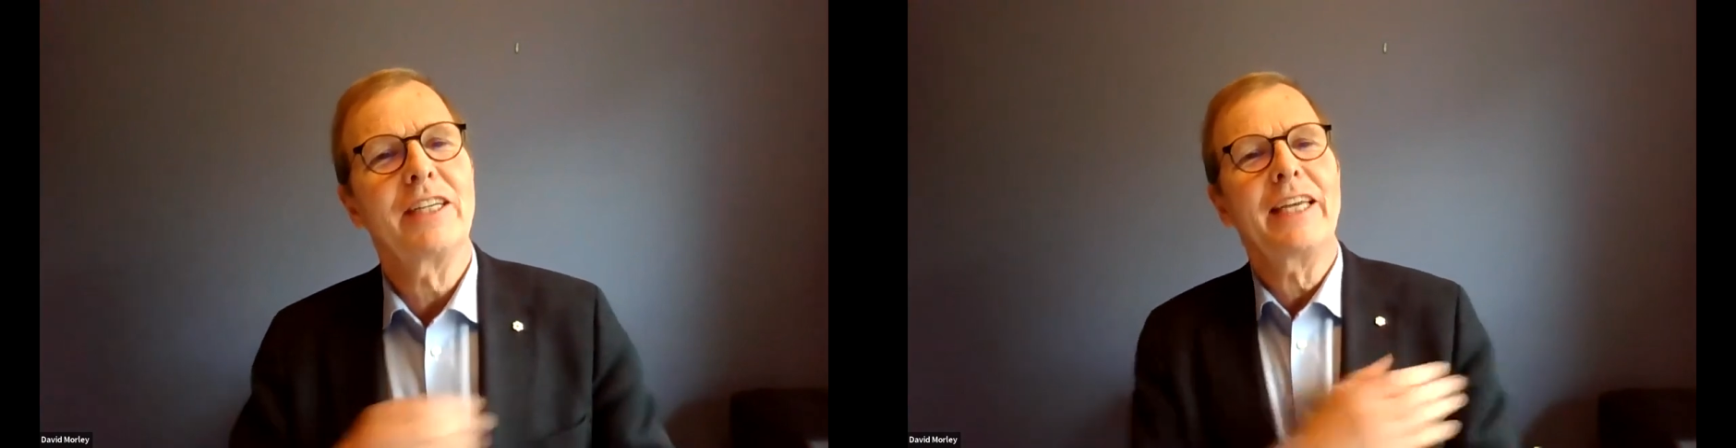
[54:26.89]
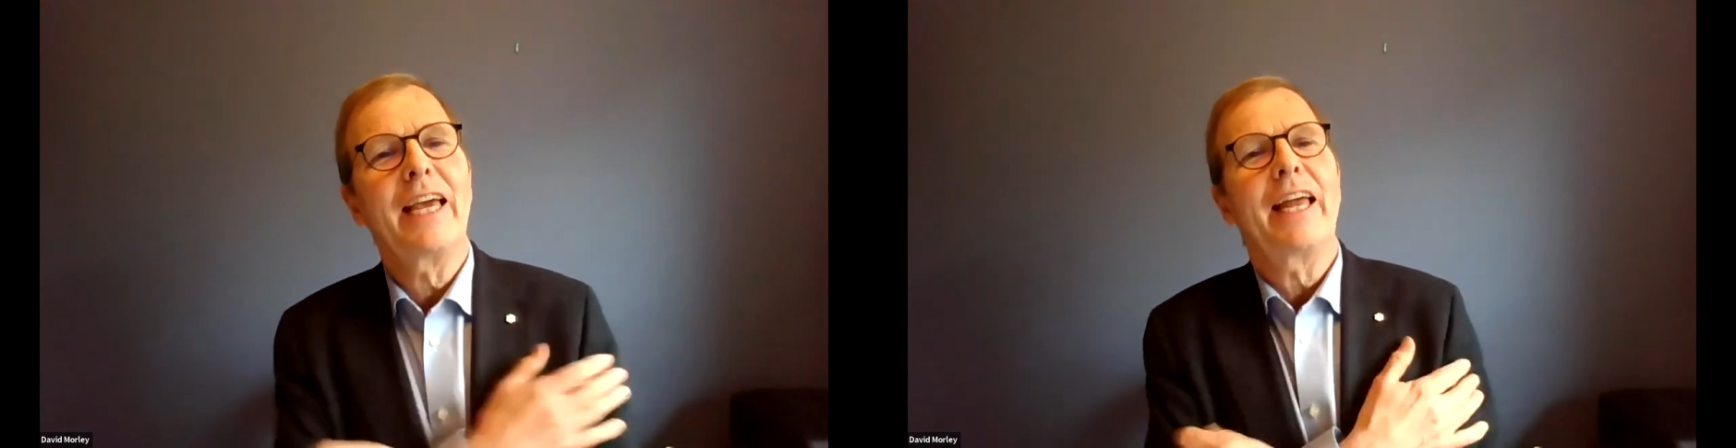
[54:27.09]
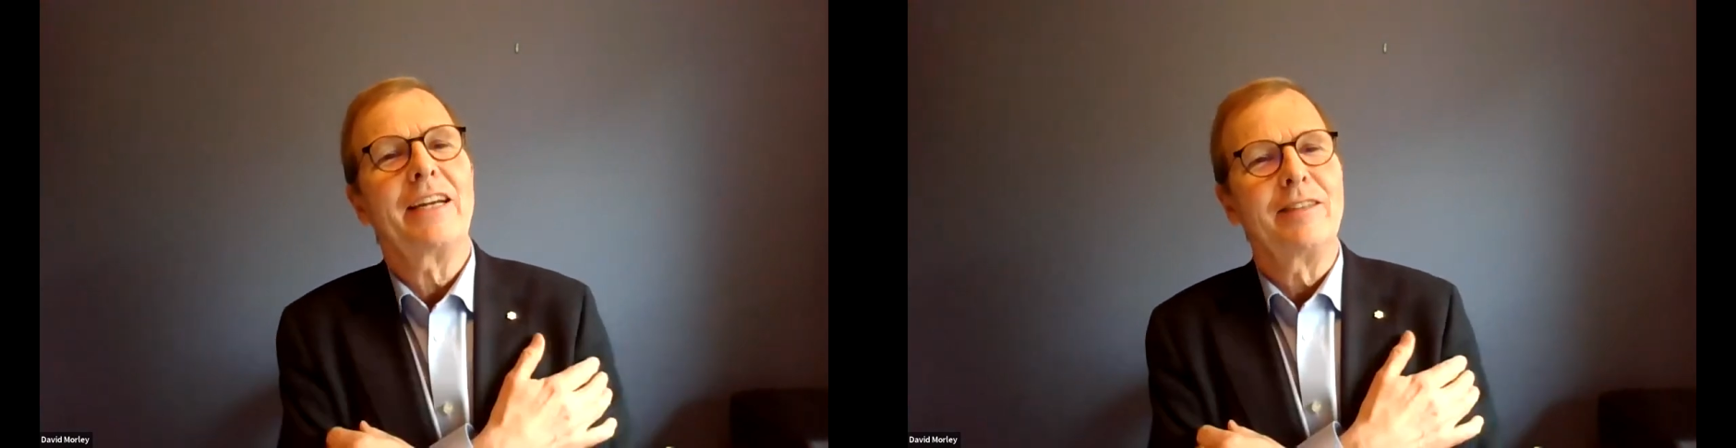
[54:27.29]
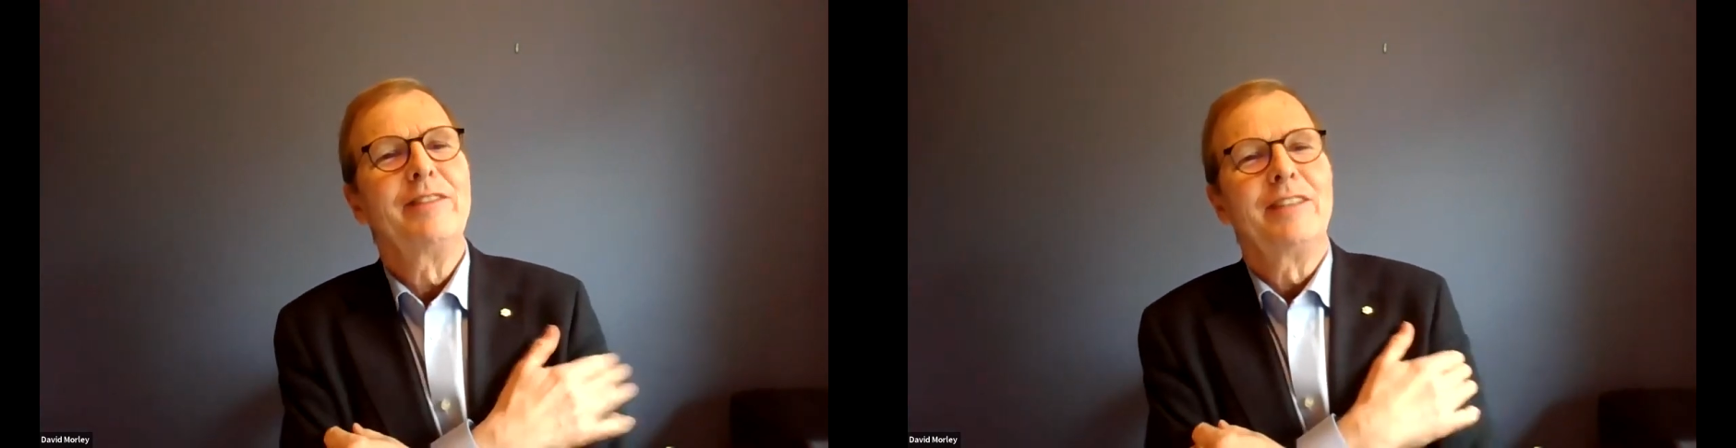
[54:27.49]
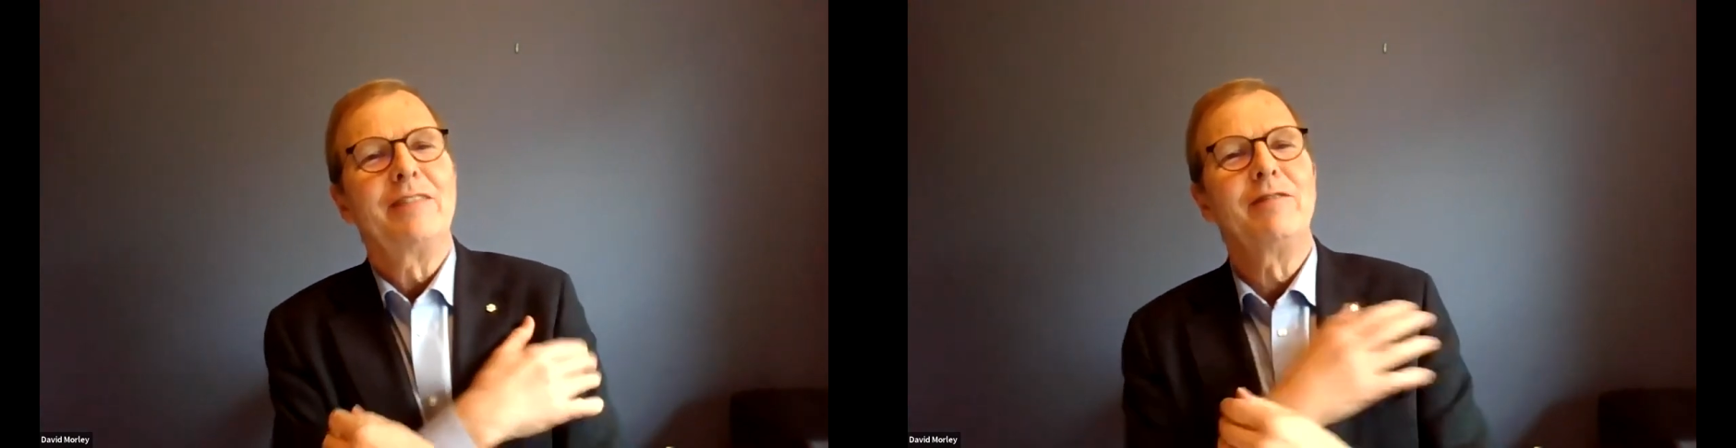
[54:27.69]
to get a
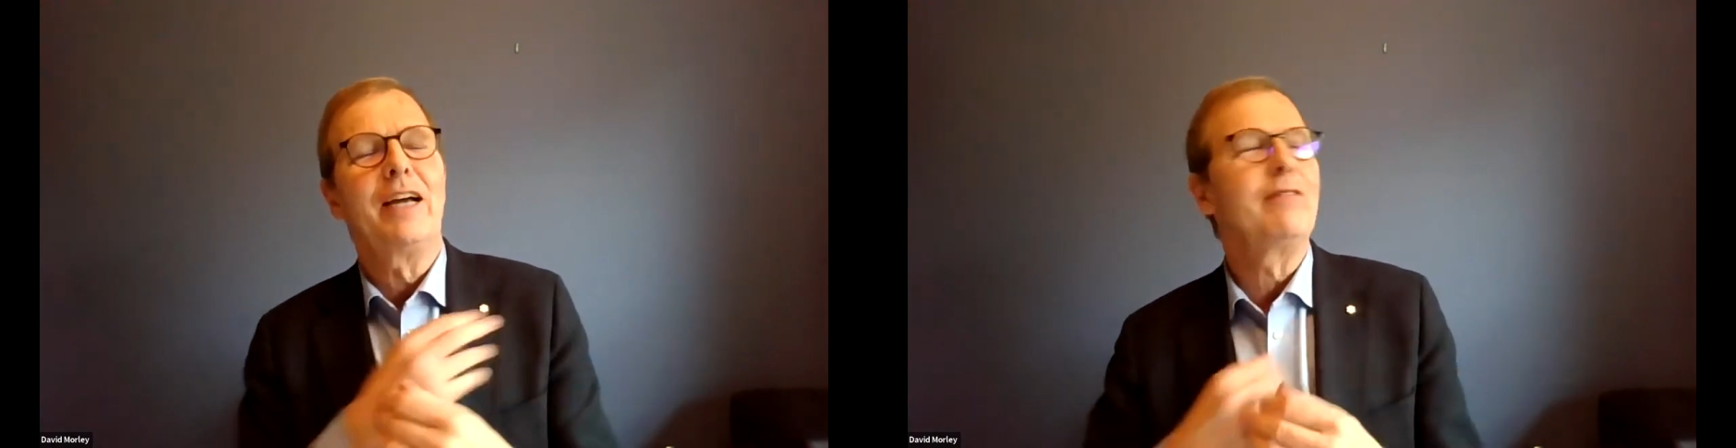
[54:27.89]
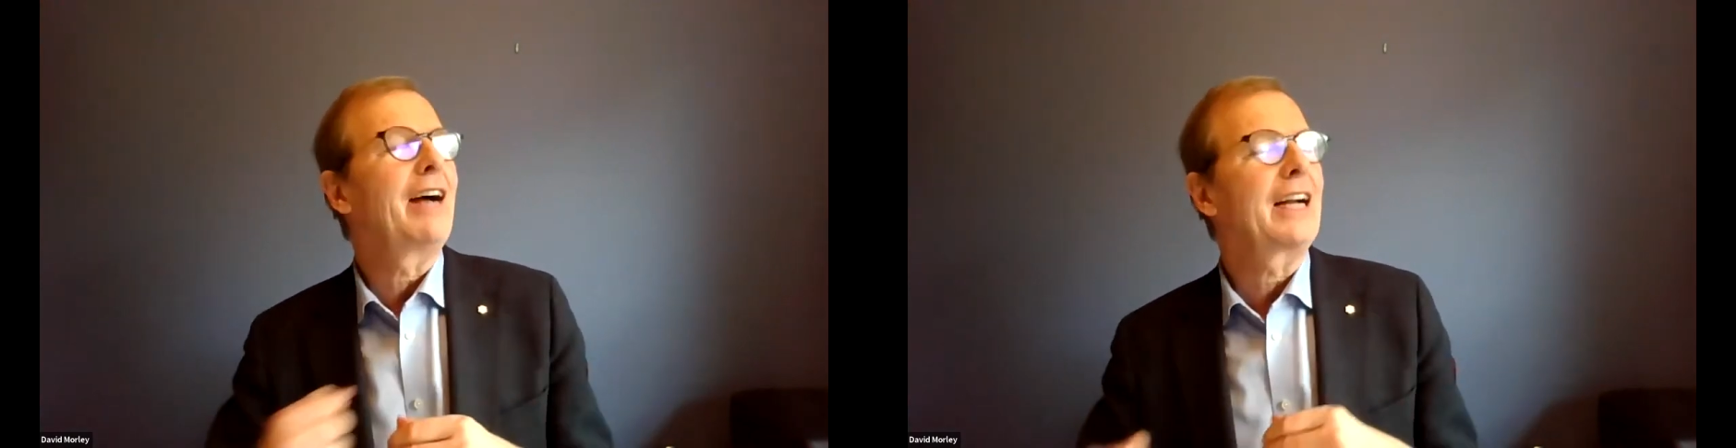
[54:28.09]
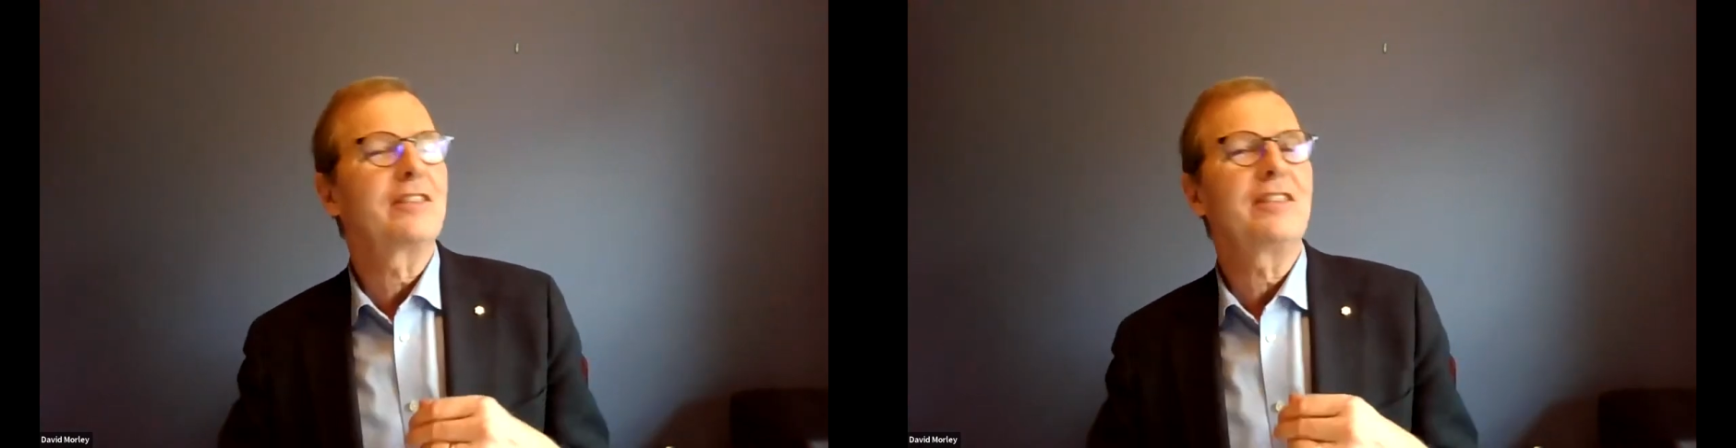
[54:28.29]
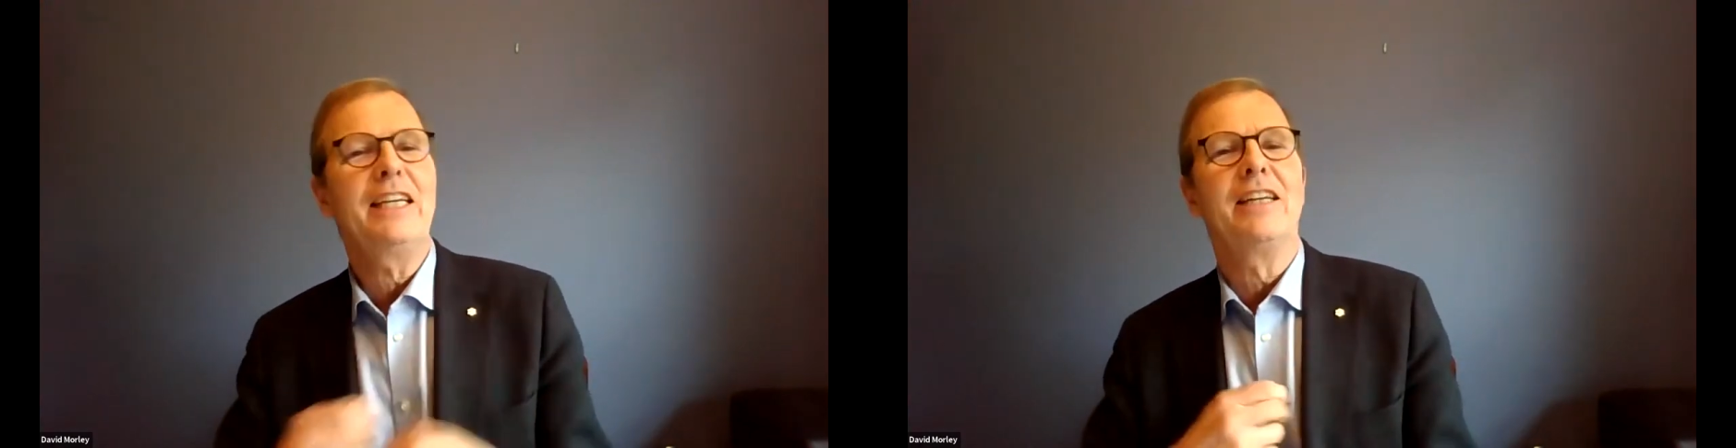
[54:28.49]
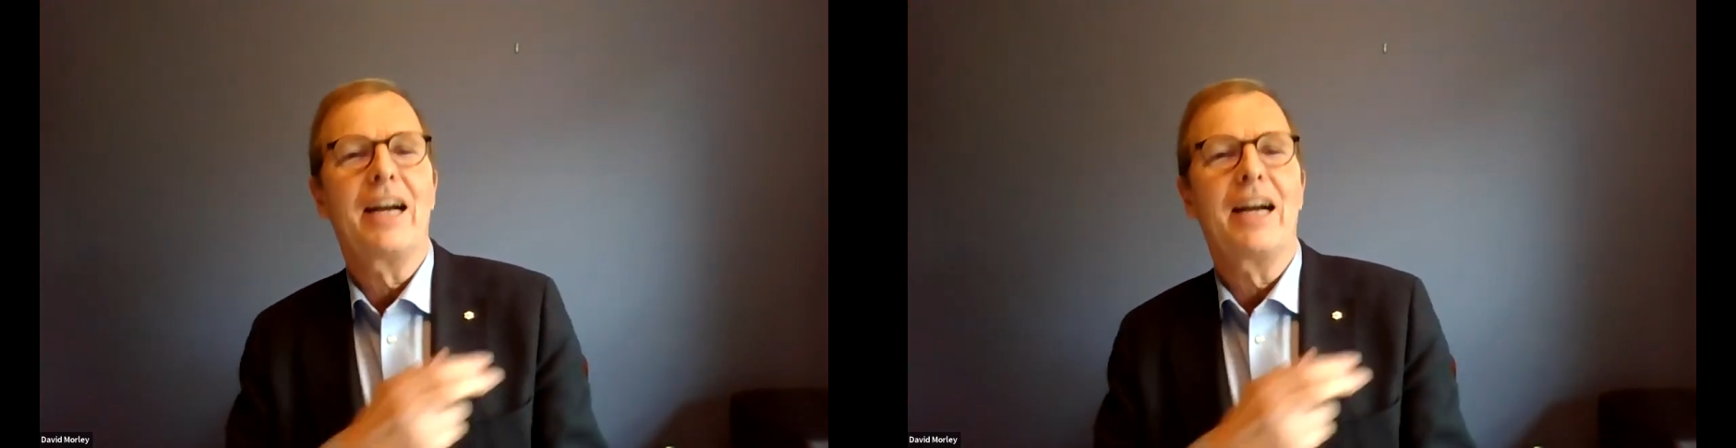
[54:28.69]
vaccine.